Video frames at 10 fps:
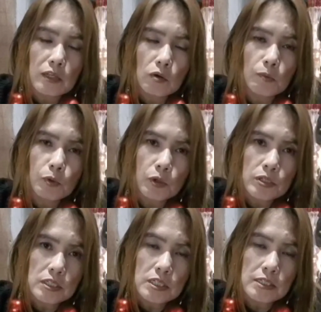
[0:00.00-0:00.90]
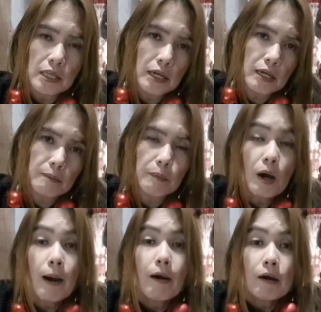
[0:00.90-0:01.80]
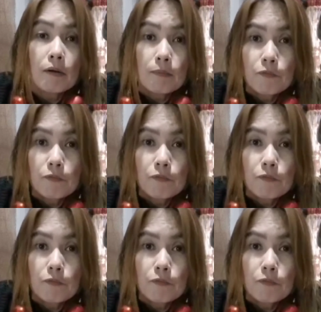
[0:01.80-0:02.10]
and of course this Deb